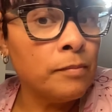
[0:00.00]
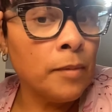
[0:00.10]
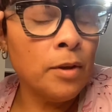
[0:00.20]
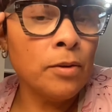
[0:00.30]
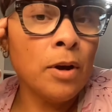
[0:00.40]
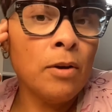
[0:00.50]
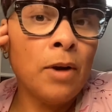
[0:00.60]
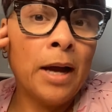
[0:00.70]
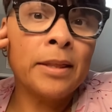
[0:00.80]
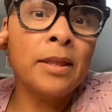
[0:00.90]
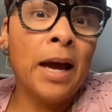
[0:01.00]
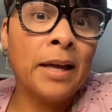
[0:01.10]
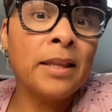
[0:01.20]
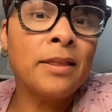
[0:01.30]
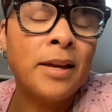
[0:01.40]
you know I
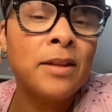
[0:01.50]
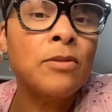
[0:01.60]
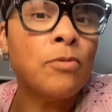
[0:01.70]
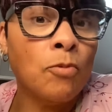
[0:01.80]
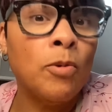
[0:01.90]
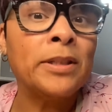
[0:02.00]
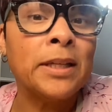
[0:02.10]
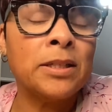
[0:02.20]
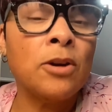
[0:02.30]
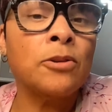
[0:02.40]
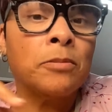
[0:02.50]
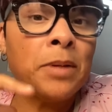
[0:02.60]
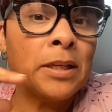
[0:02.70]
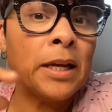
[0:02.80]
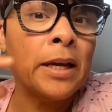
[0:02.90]
I think what they told him
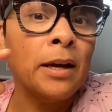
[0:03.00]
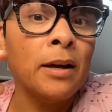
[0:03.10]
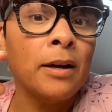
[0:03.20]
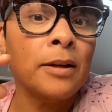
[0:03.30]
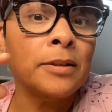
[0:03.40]
that uh,